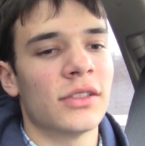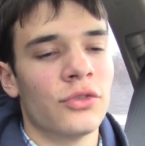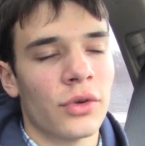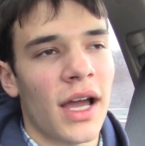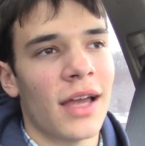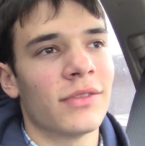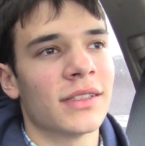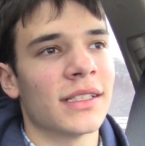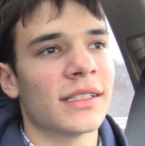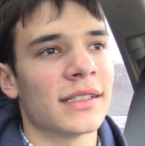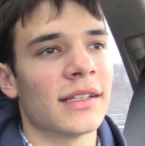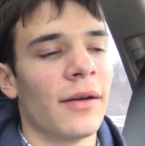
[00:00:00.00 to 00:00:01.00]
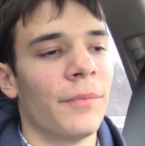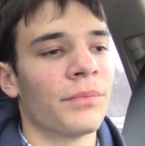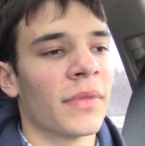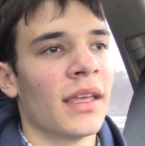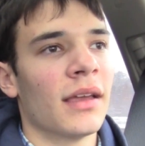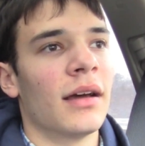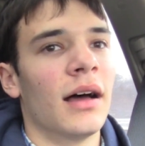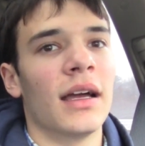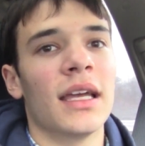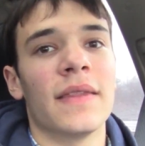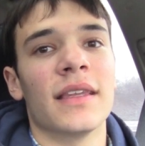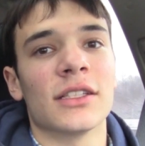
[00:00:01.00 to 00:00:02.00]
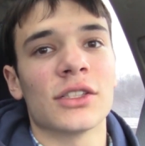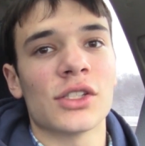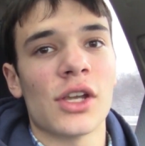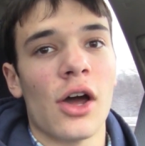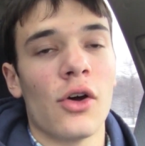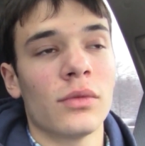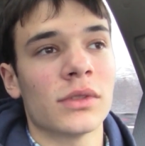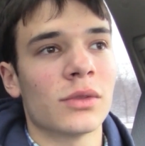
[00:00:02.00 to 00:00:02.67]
drive system in the snow.